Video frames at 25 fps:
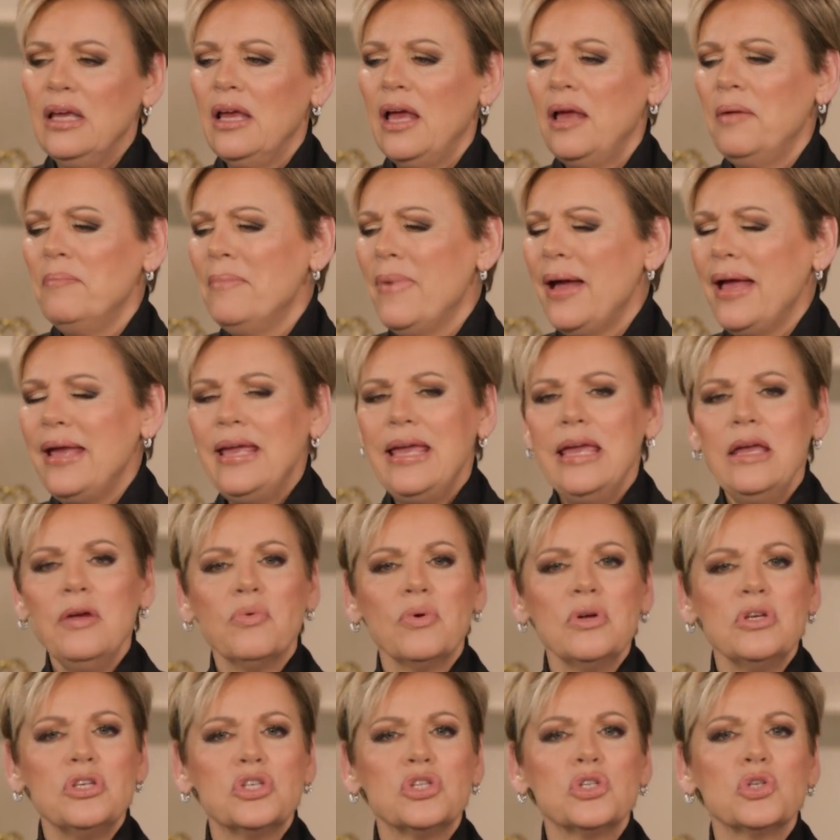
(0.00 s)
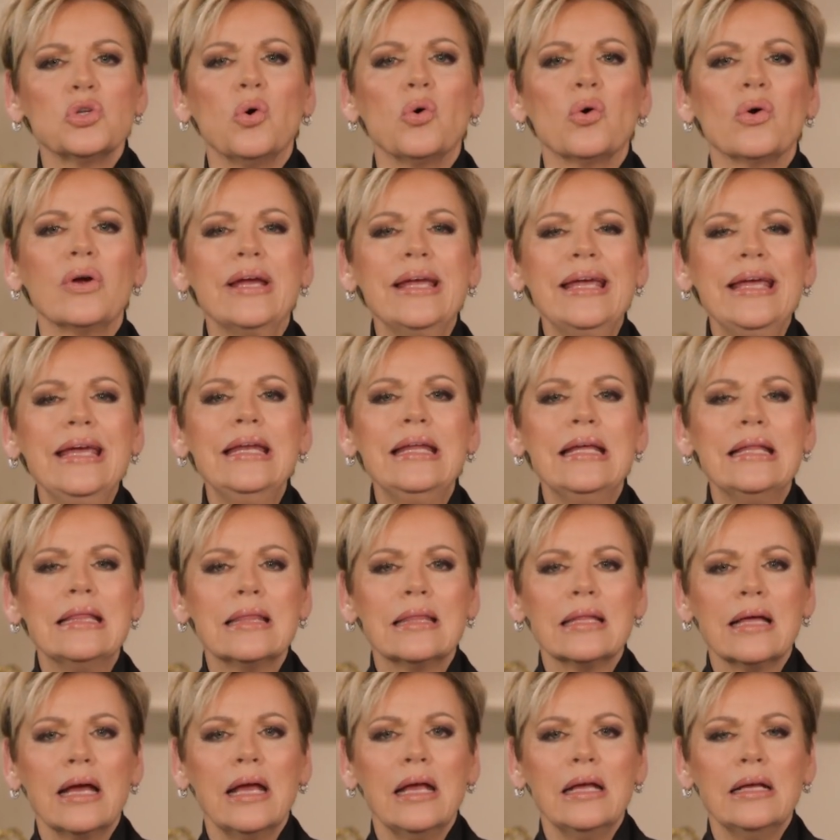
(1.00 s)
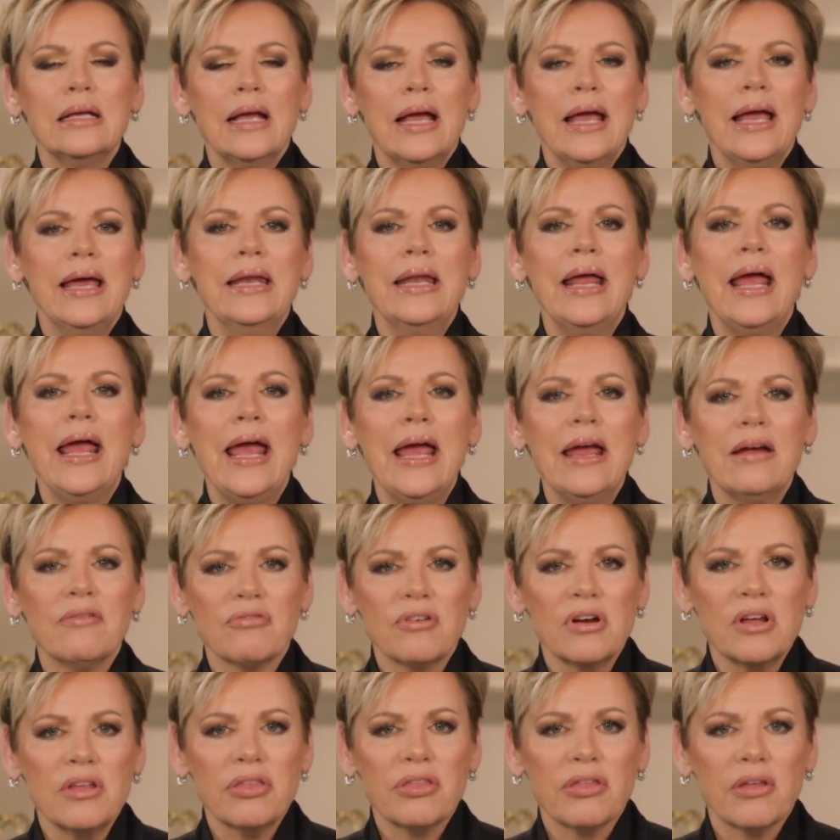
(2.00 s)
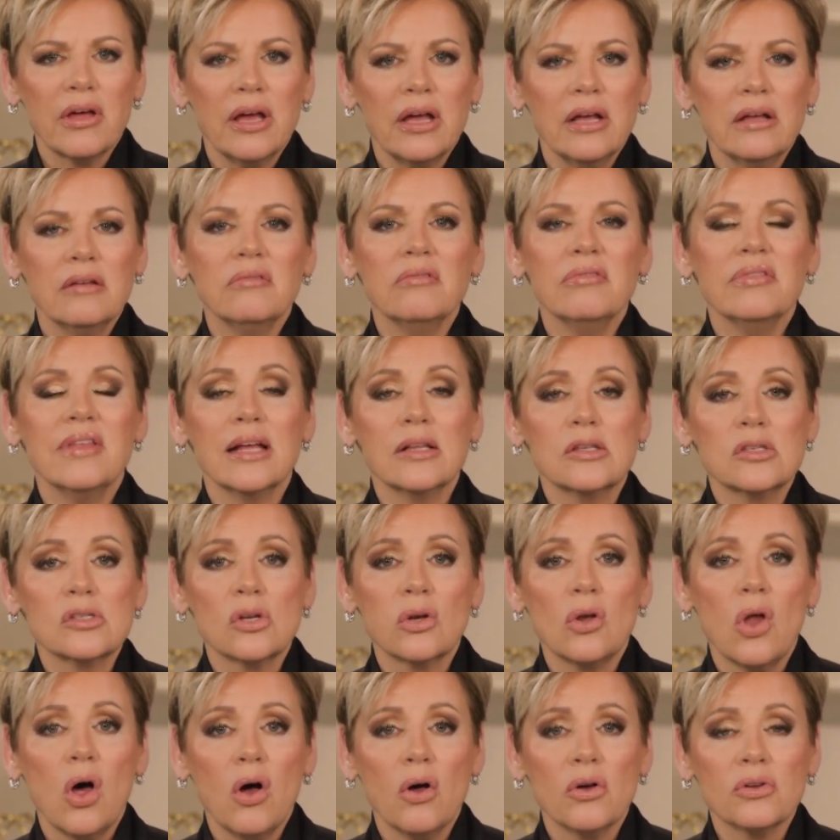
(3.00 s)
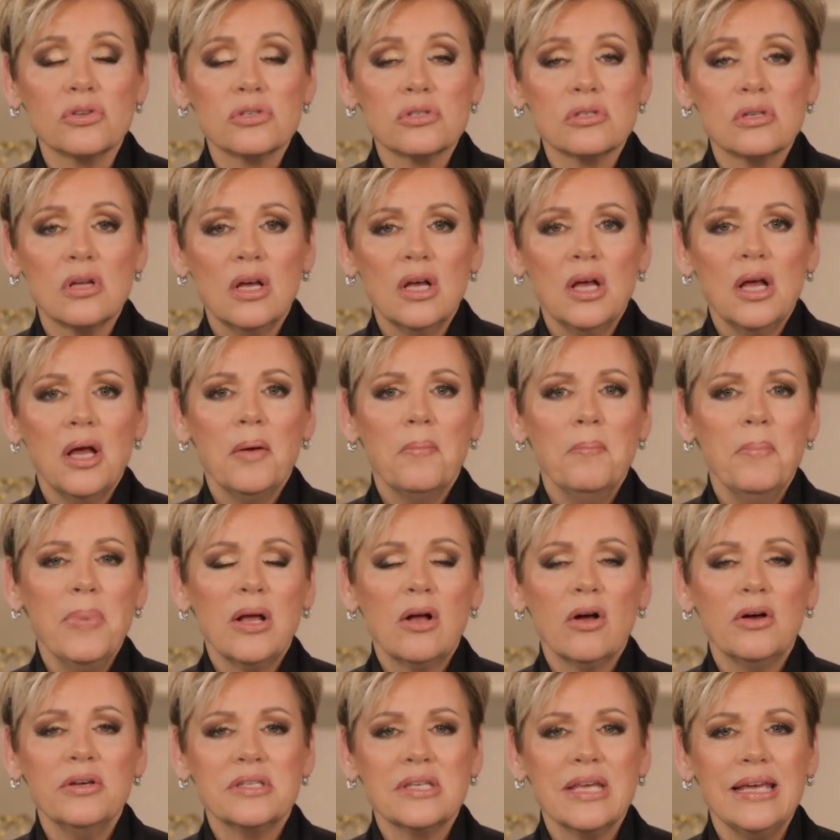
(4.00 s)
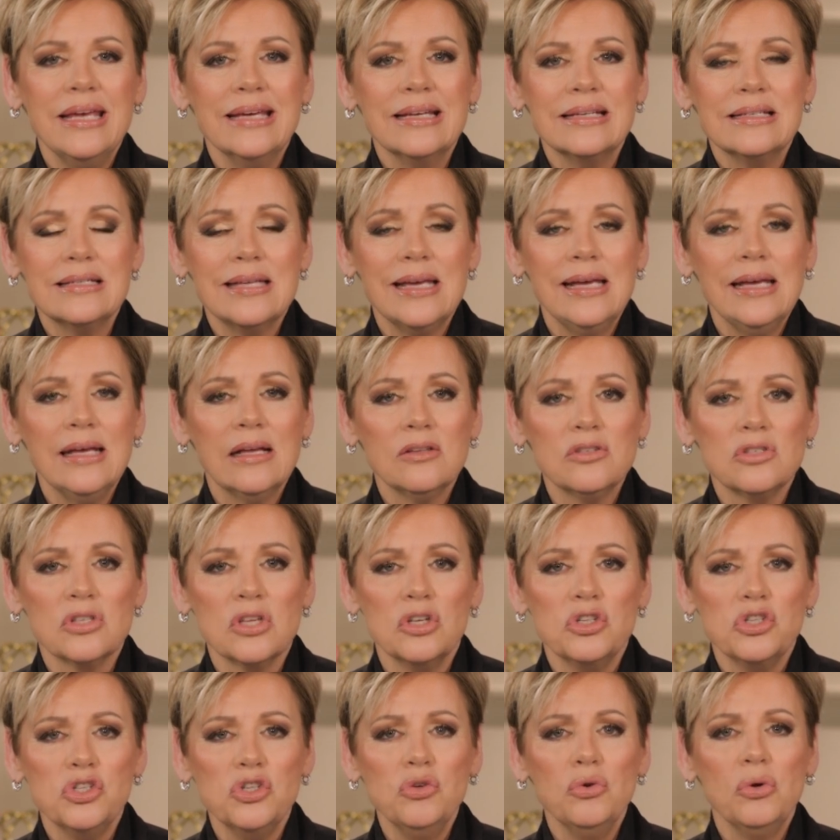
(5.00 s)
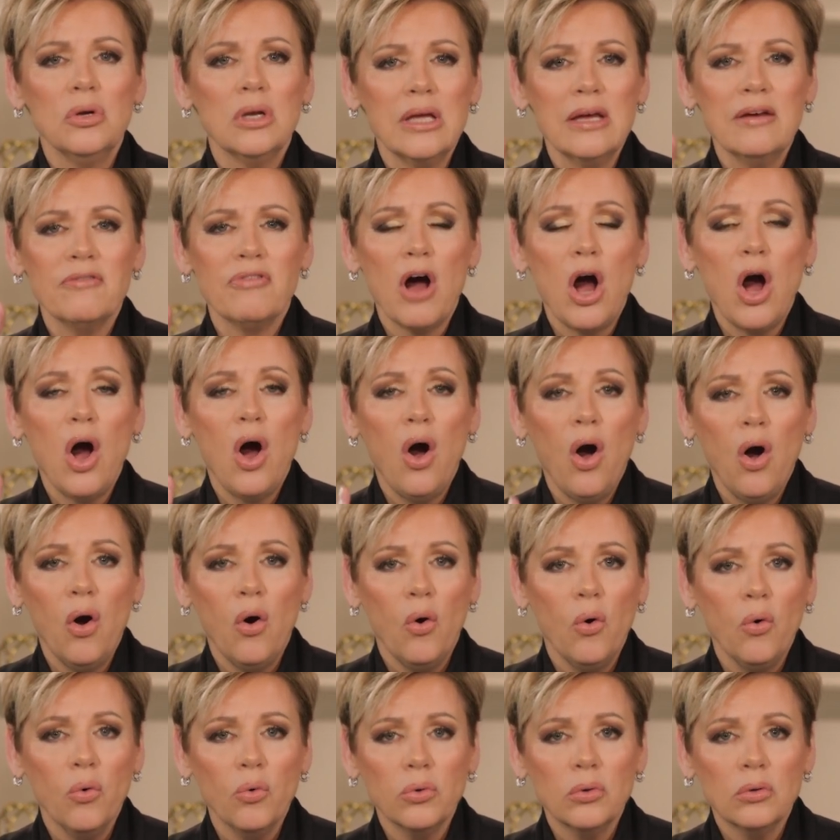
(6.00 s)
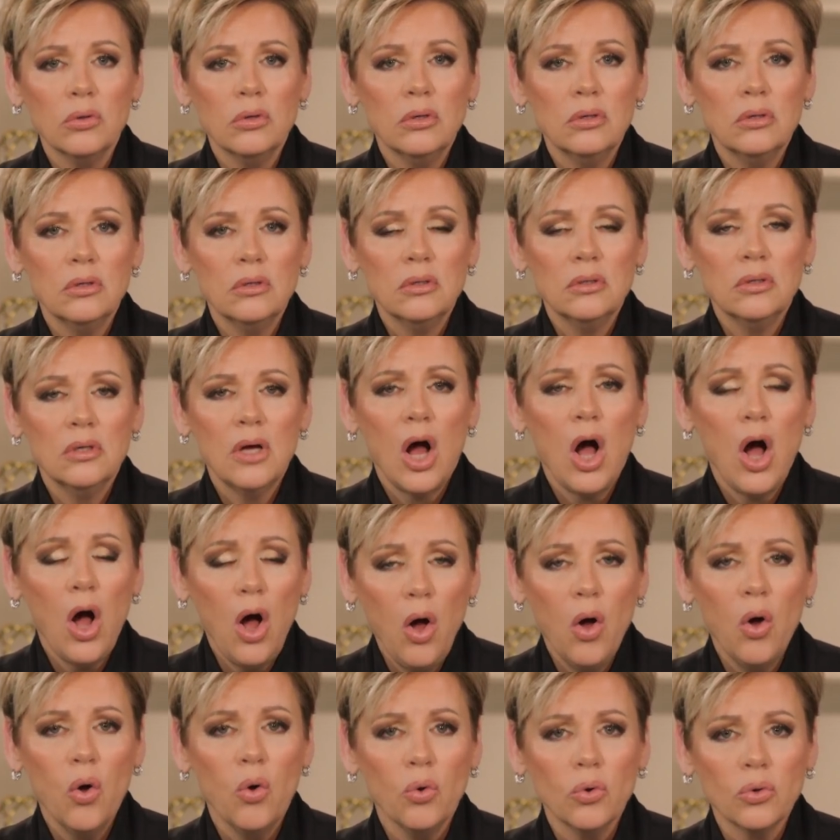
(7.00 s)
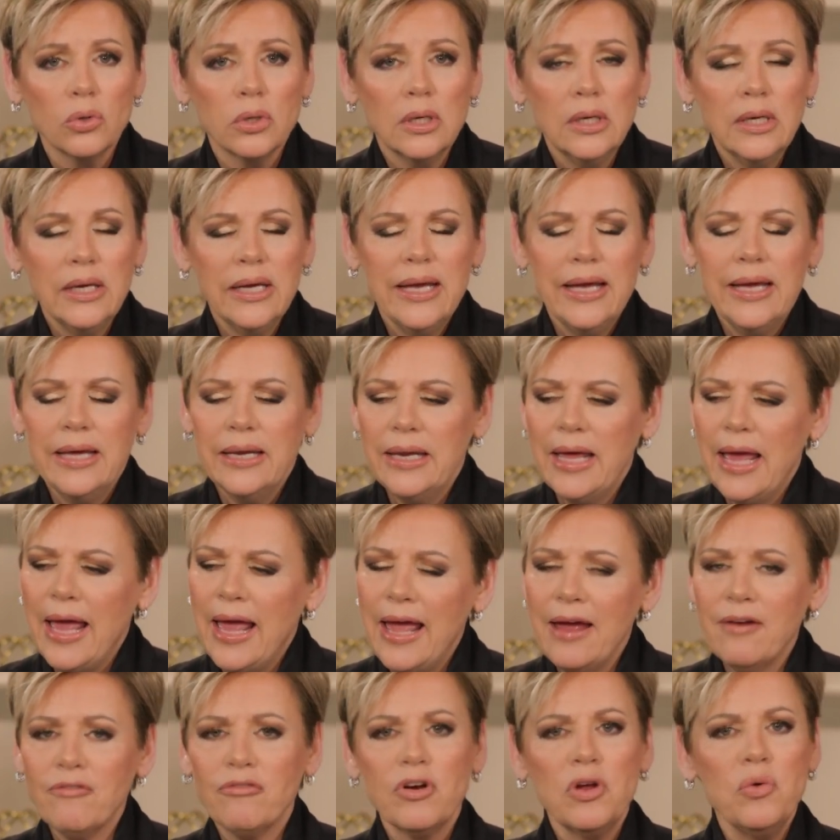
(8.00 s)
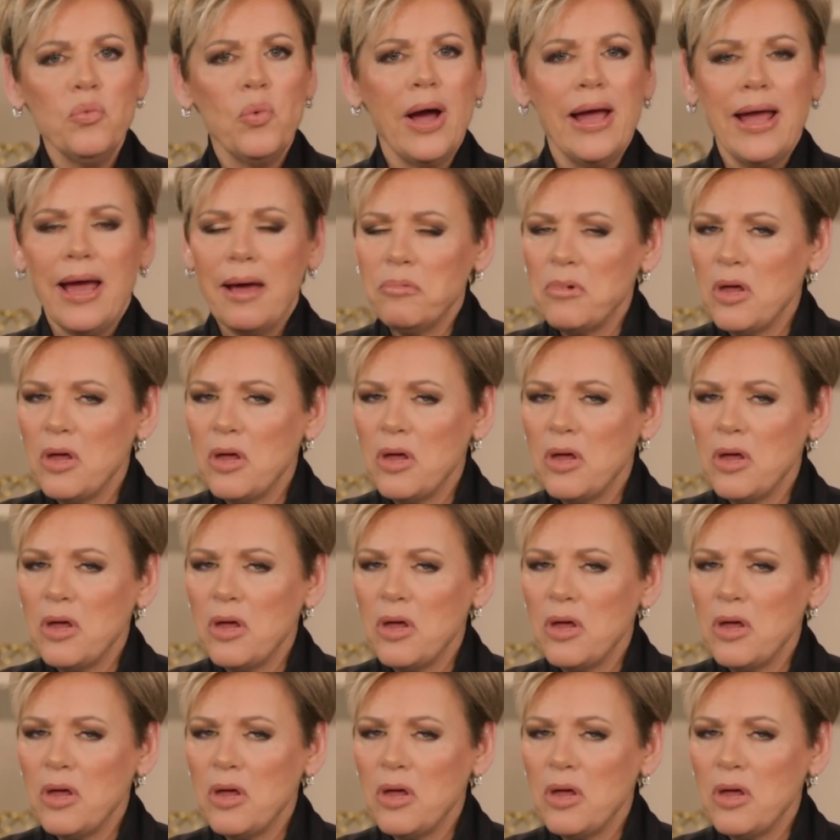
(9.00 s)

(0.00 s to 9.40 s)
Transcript: And may He restore anything and everything that's lost because He intends that you live whole, whole in every way.